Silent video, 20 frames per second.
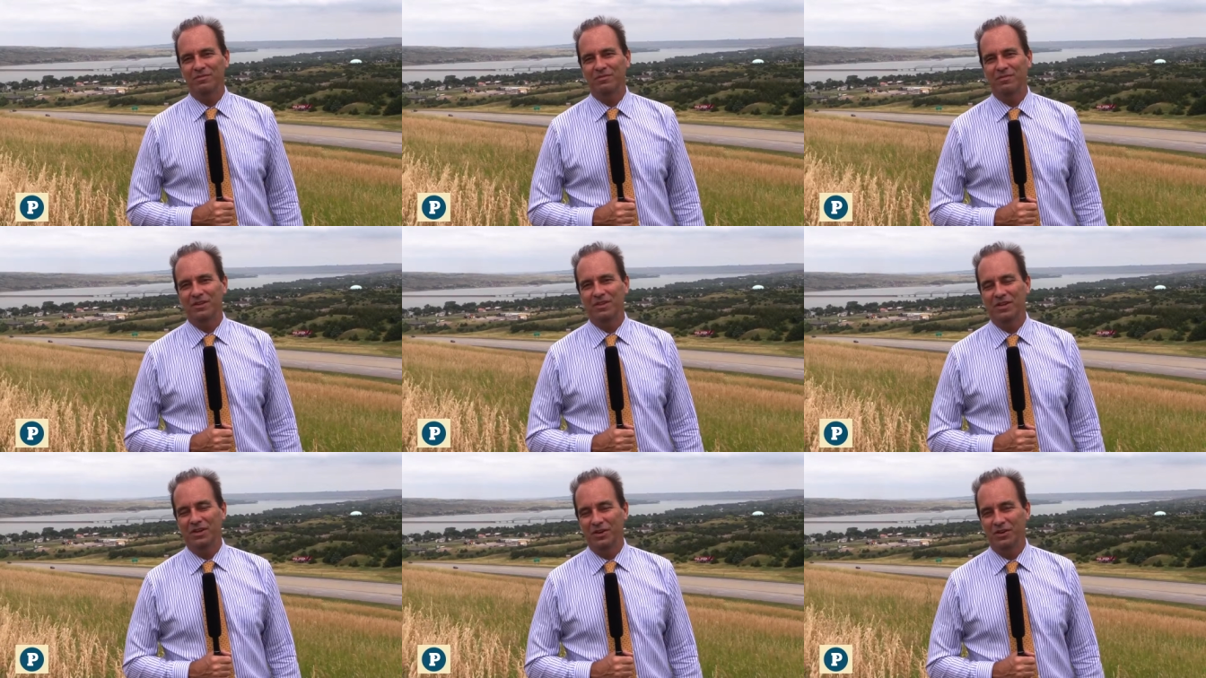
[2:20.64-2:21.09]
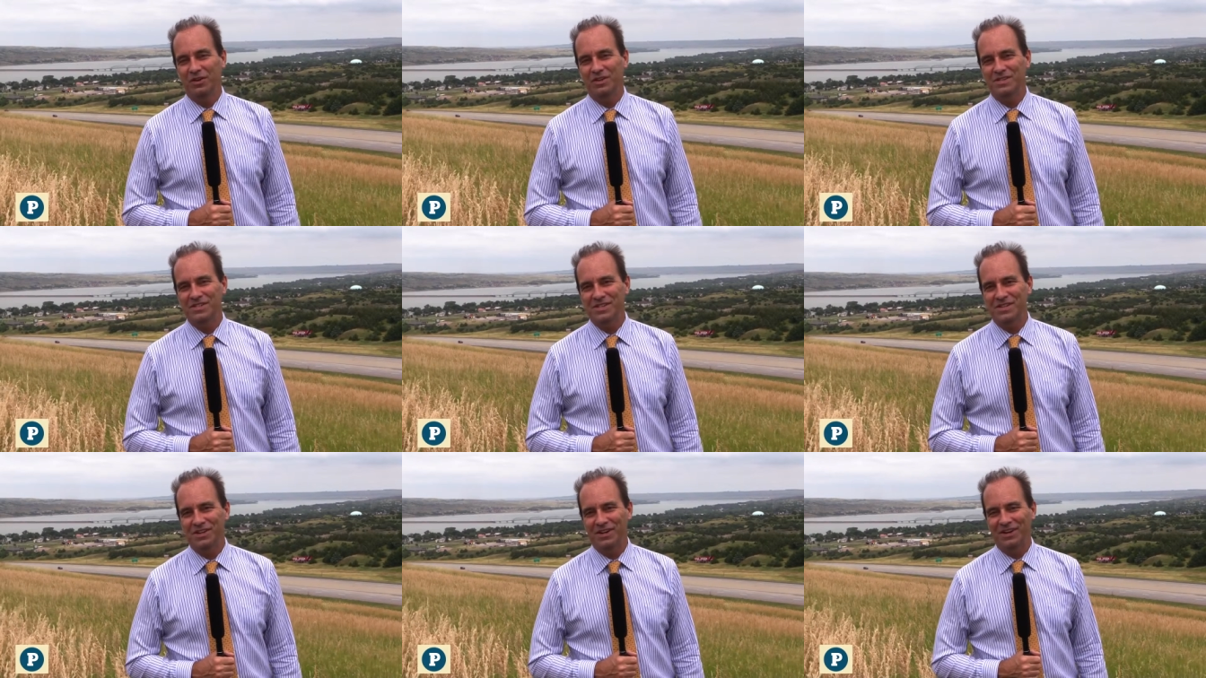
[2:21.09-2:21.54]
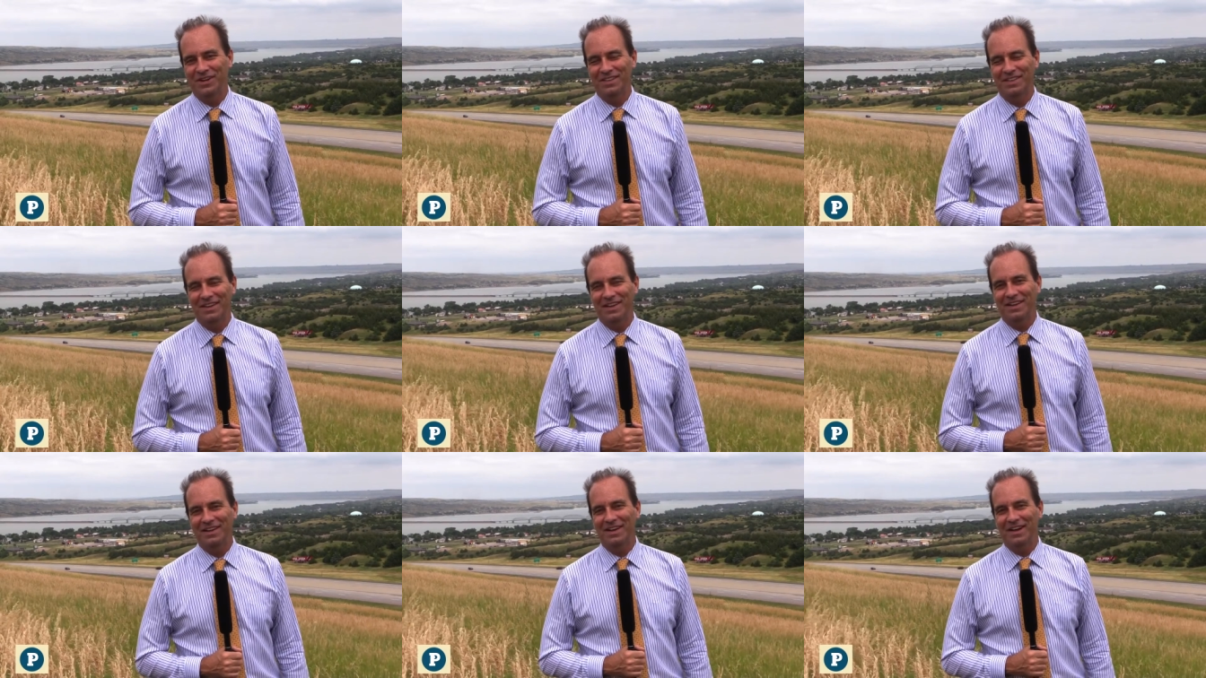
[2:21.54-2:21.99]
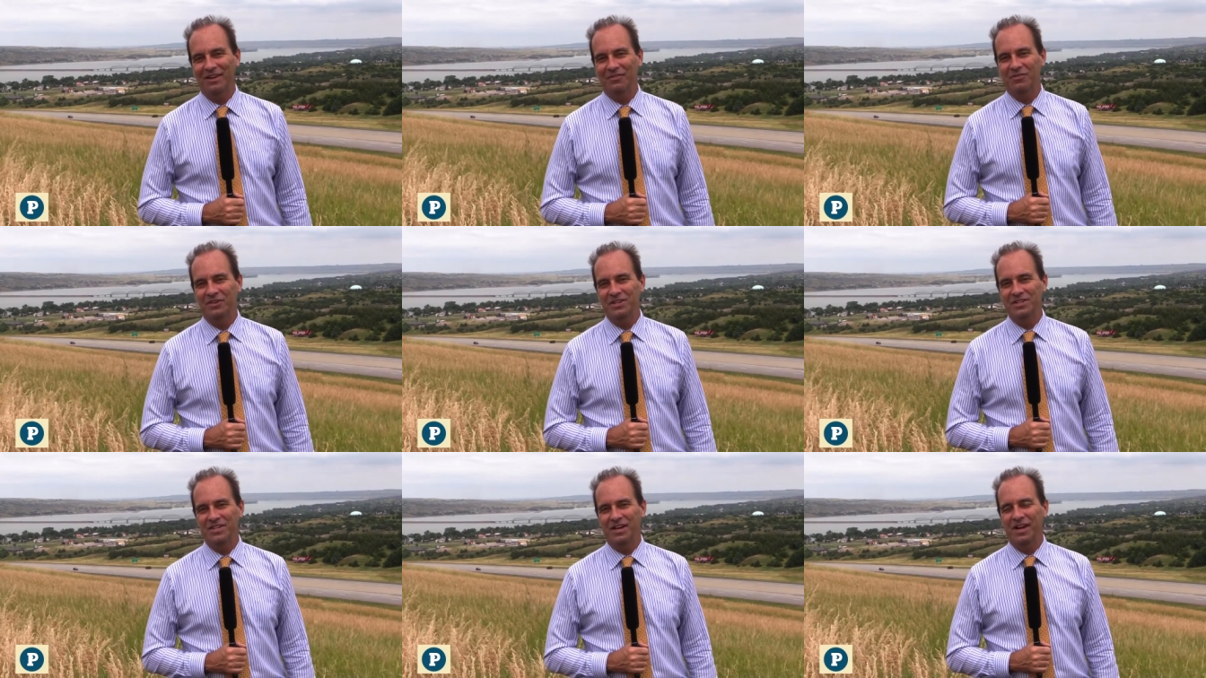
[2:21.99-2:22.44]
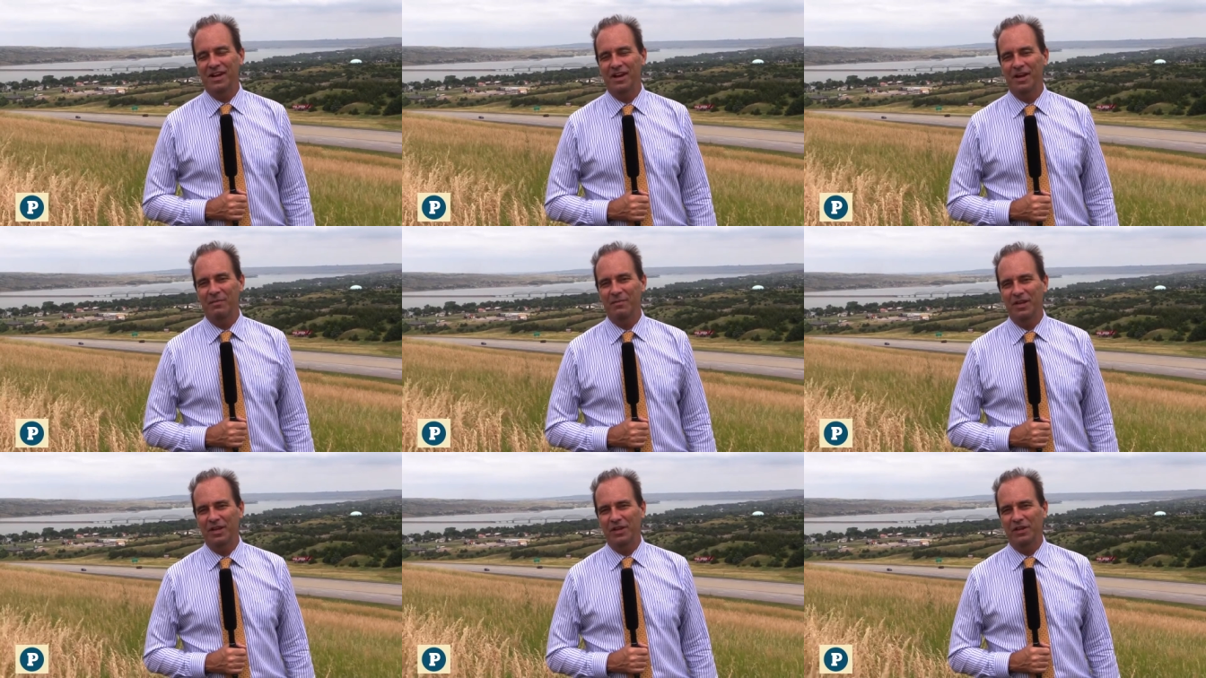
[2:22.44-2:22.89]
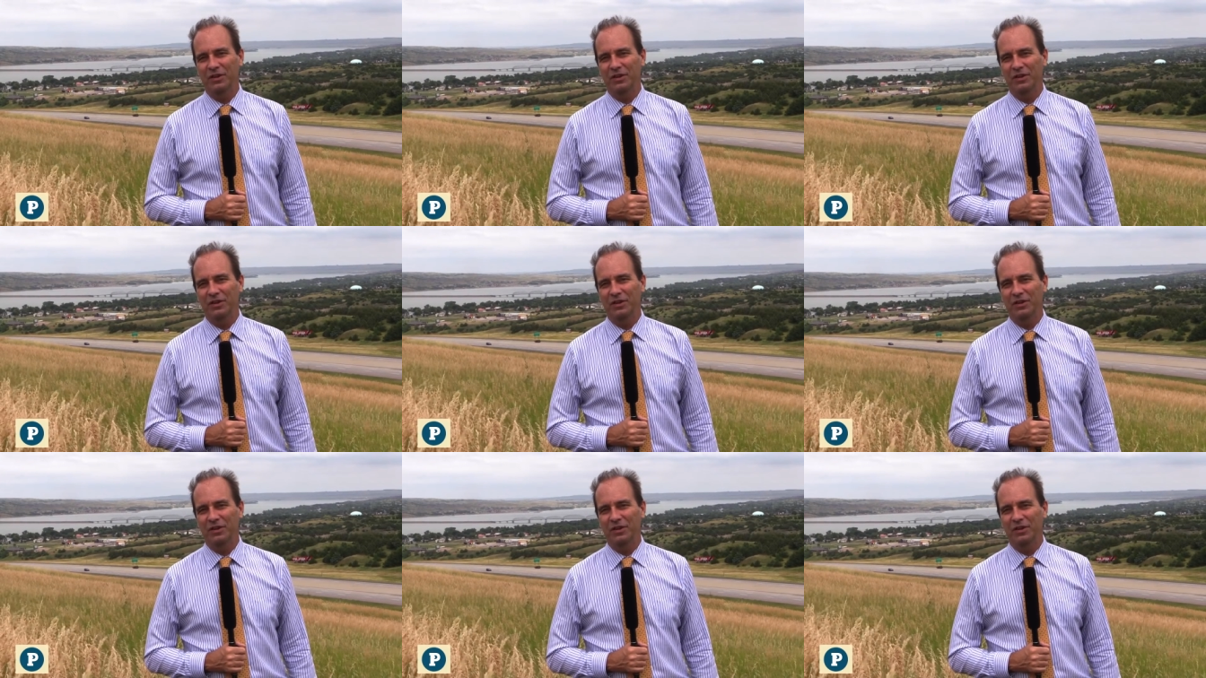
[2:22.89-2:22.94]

You notice there that every time he